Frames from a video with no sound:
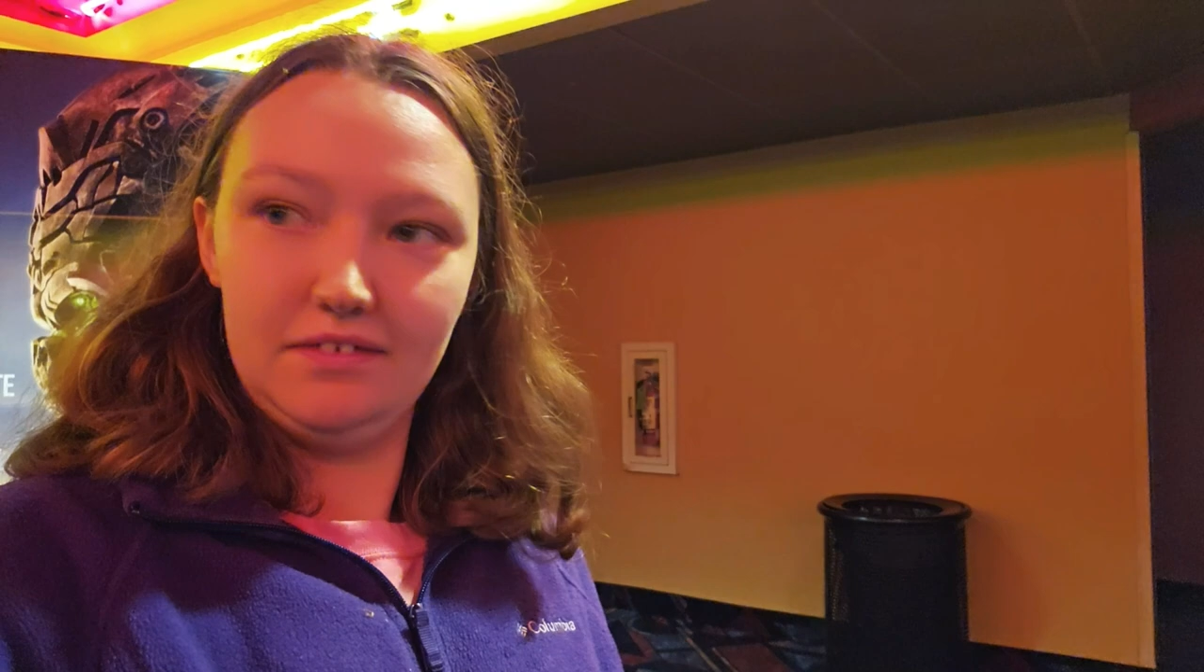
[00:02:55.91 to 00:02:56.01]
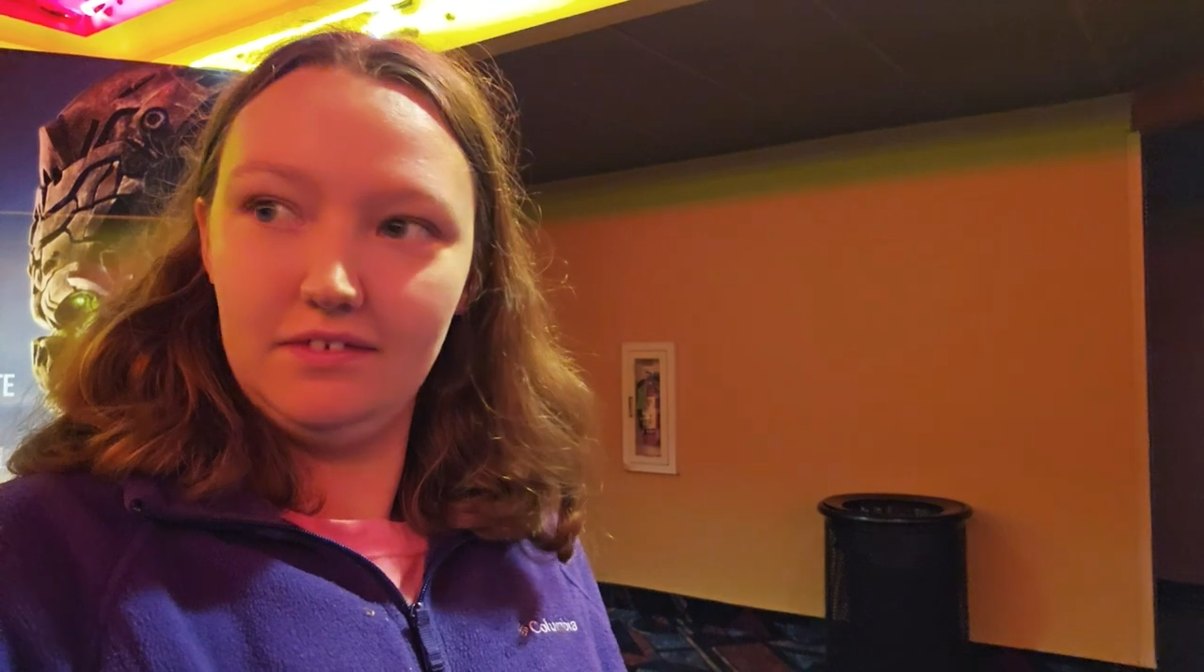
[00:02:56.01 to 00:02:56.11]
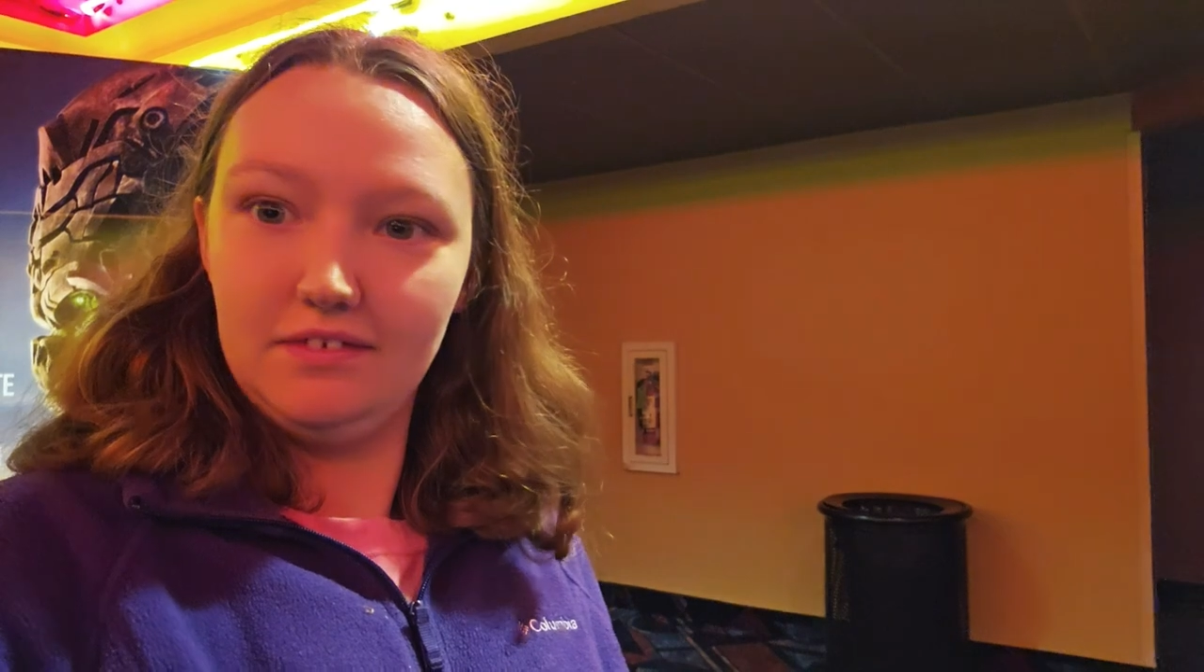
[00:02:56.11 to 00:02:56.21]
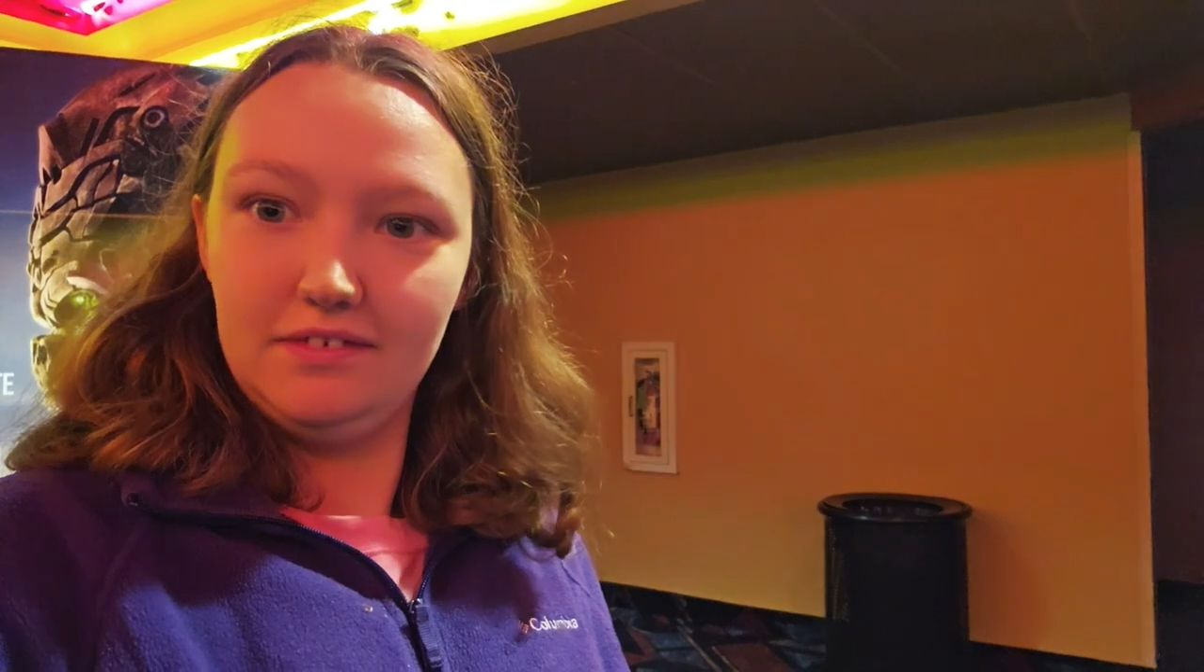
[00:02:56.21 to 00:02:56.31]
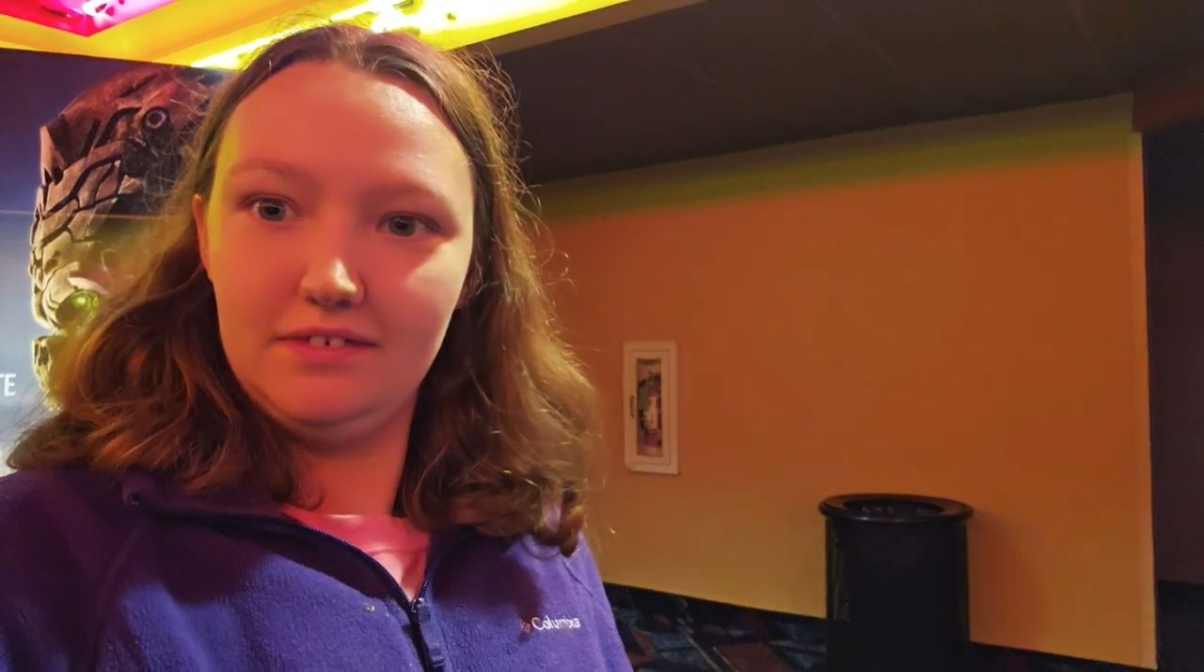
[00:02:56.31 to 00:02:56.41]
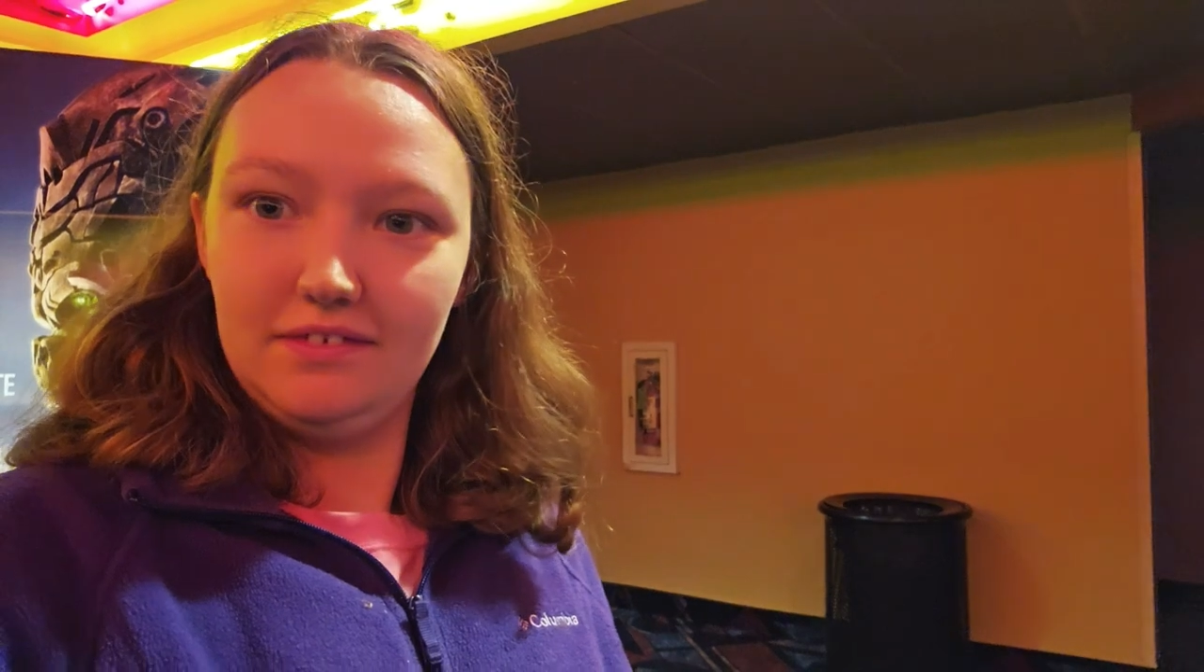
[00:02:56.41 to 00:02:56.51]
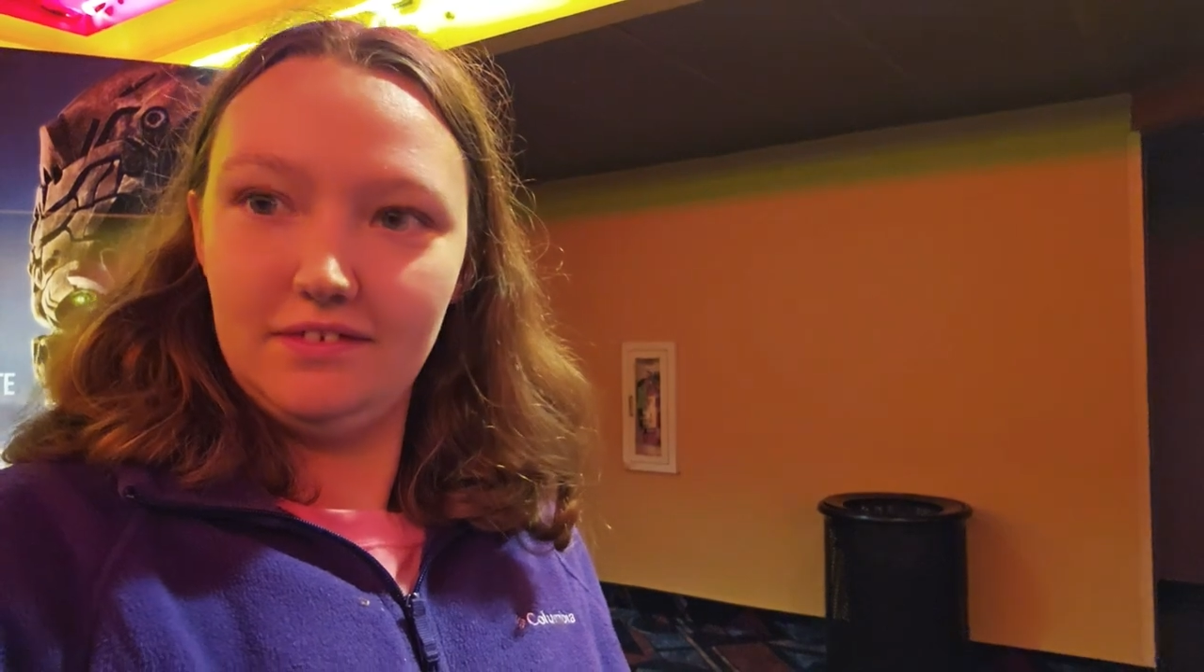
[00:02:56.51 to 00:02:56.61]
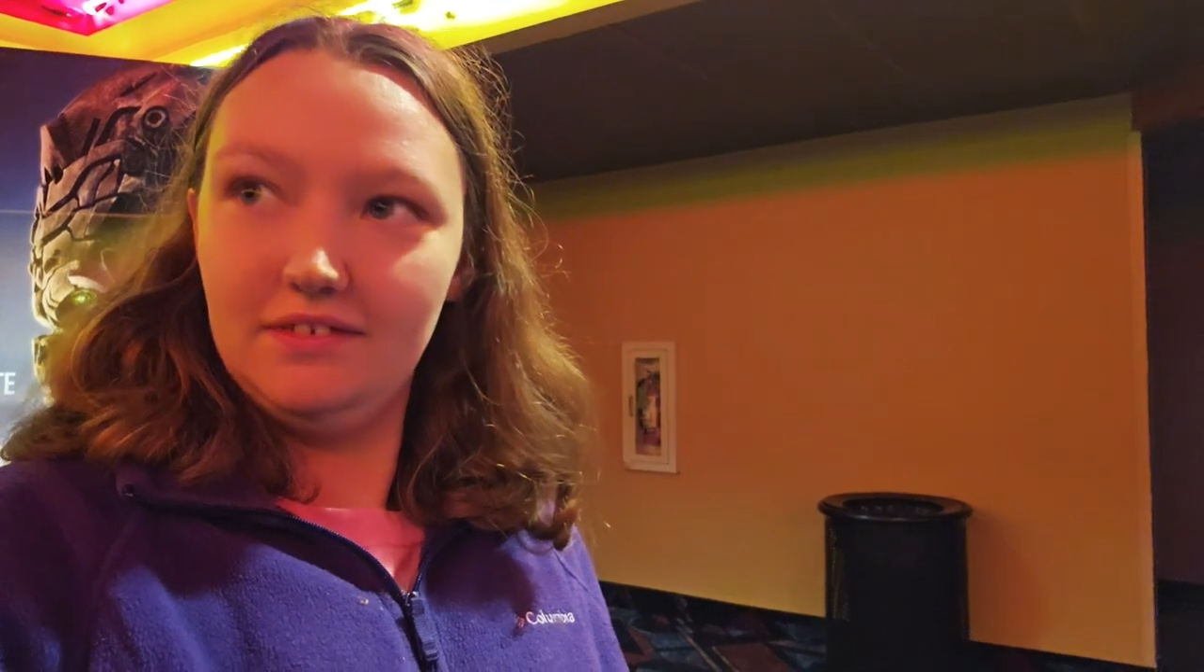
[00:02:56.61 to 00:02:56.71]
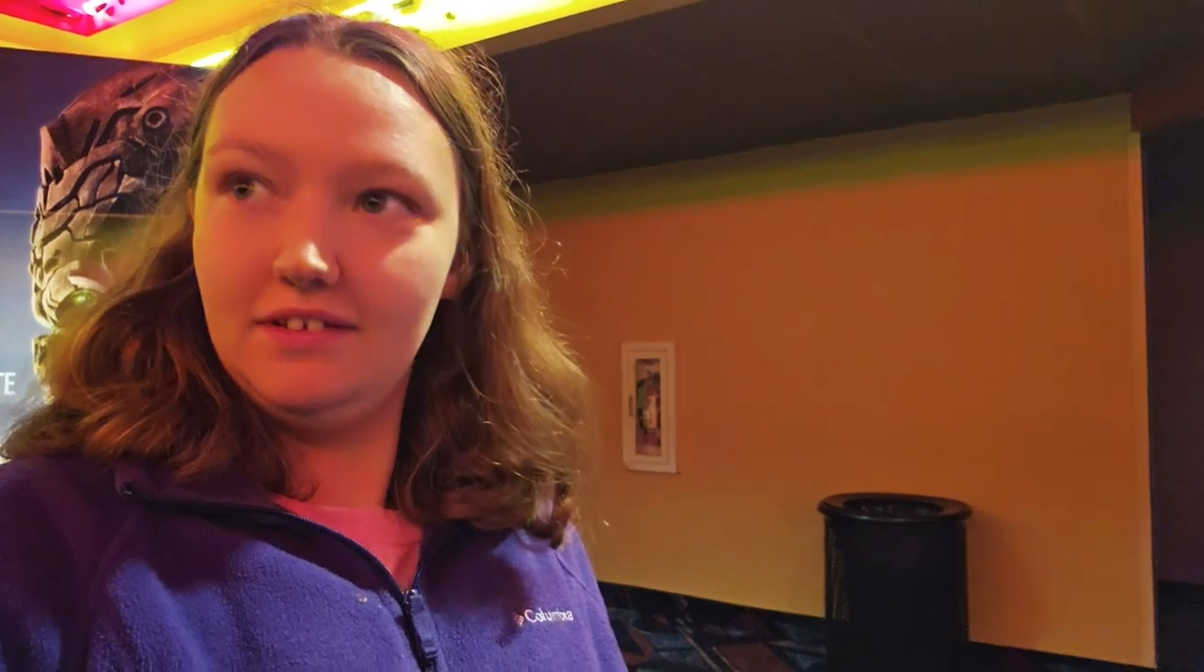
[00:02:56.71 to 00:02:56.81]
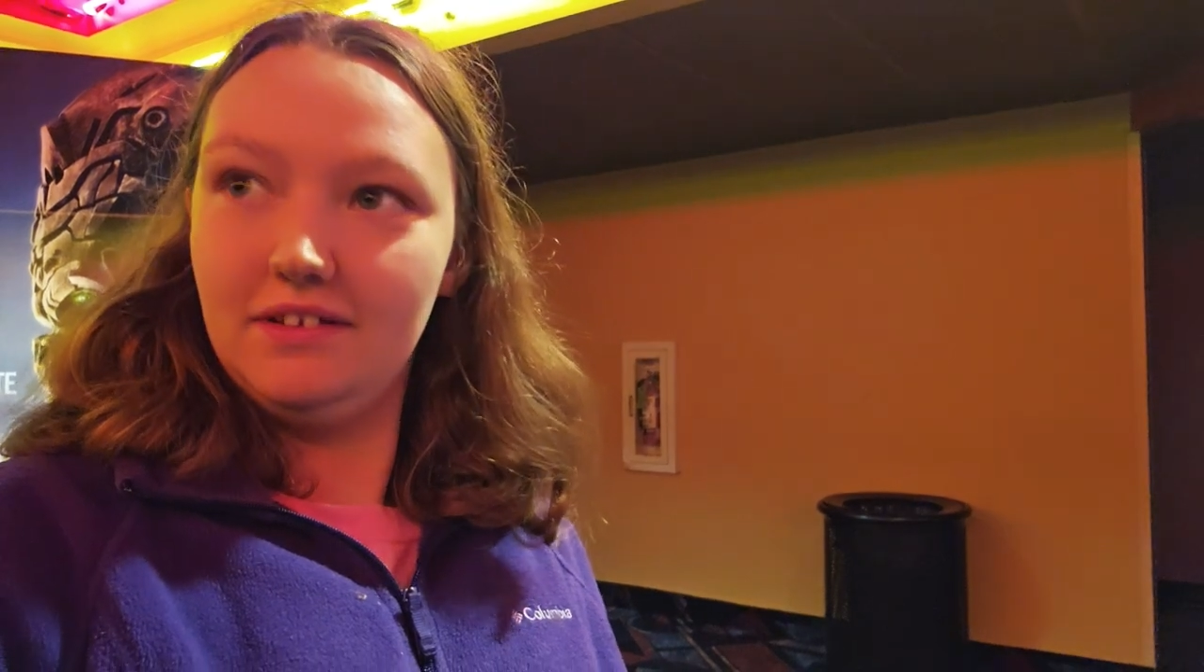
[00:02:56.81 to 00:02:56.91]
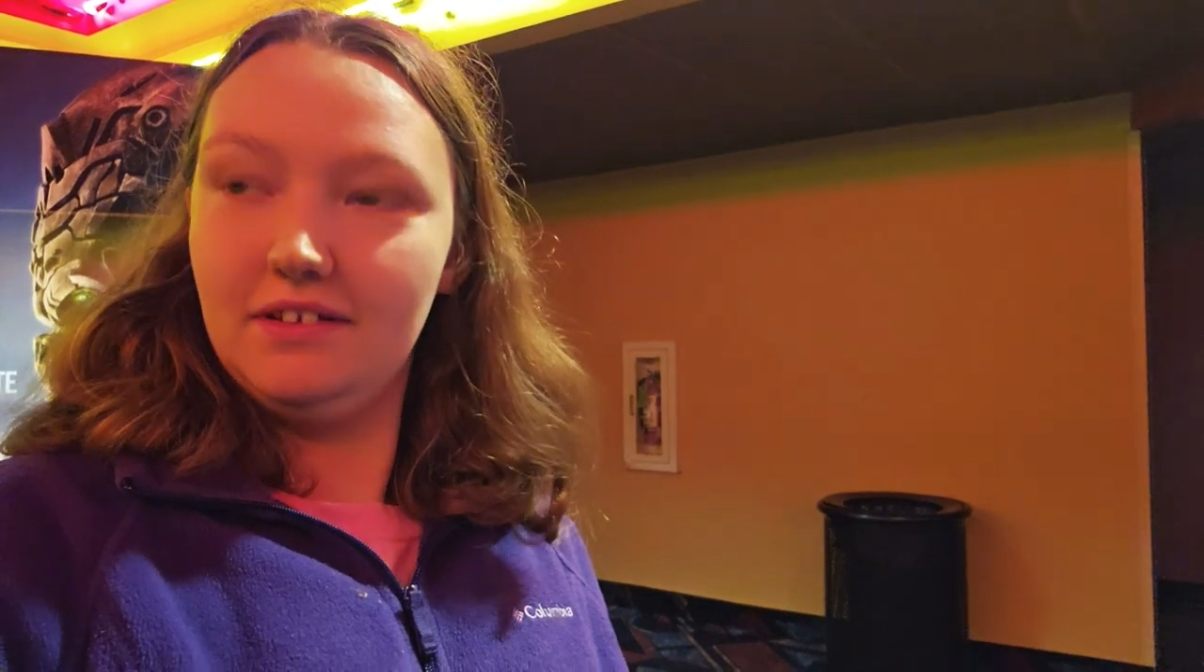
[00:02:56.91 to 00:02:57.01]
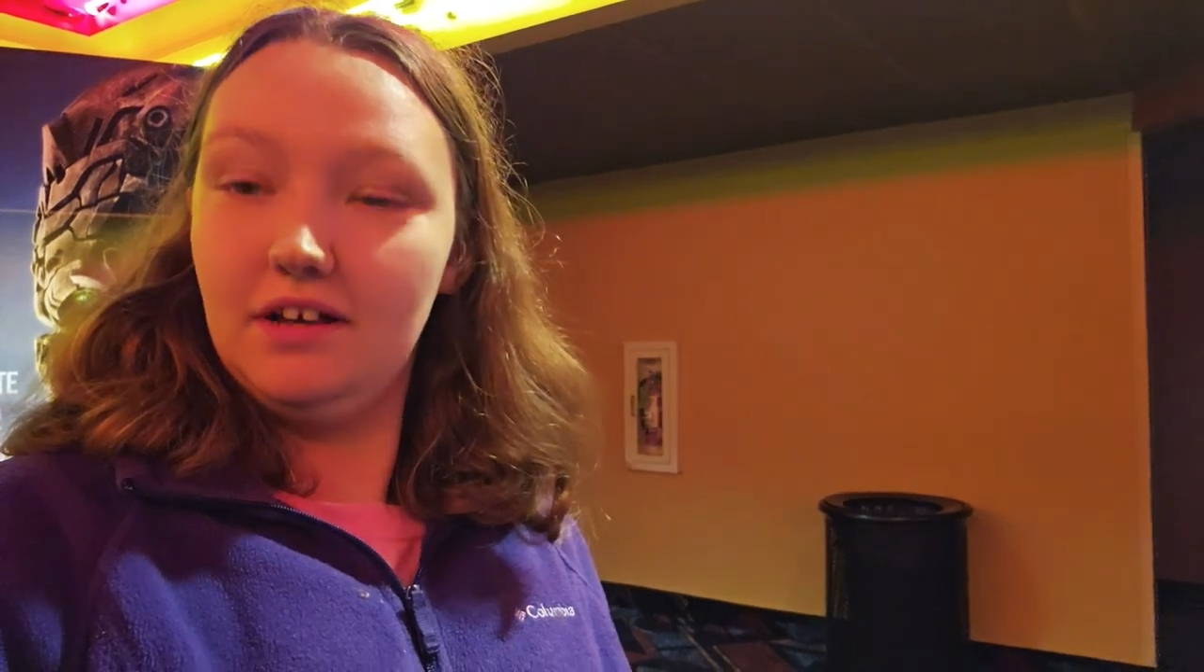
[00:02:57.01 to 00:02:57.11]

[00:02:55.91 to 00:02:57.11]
What was your favorite one?